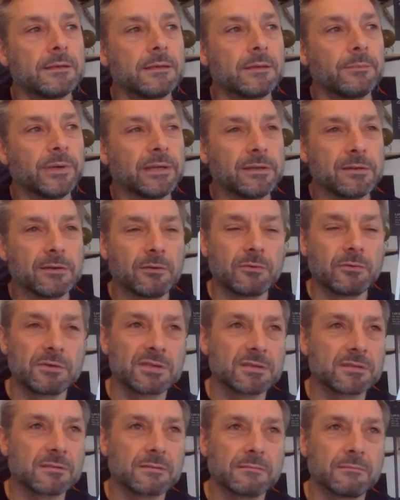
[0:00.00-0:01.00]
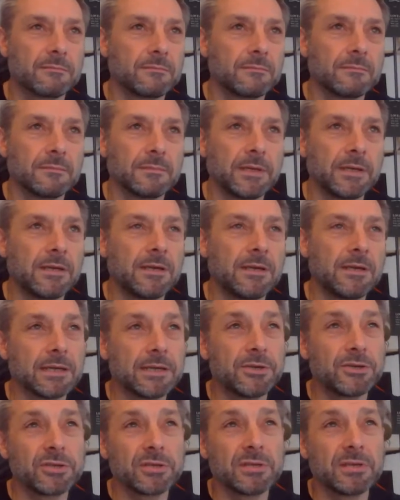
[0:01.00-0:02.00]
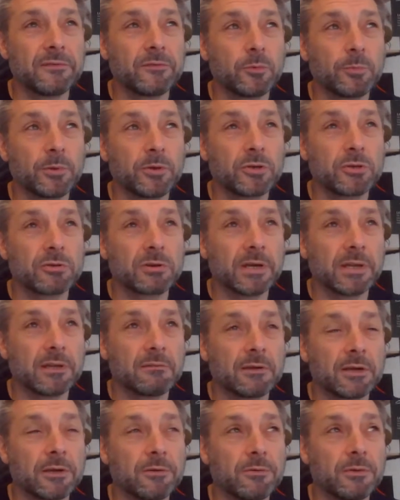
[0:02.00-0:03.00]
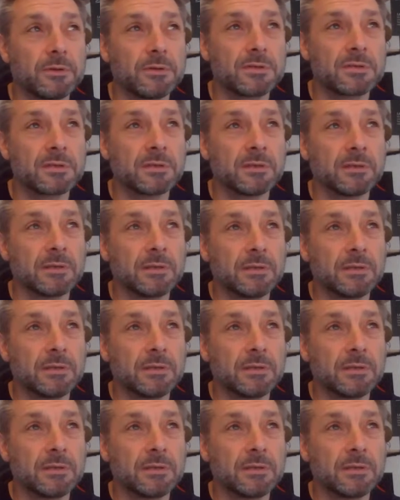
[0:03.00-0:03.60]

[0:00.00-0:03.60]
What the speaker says: I mean, dogs in nature never betray their owners.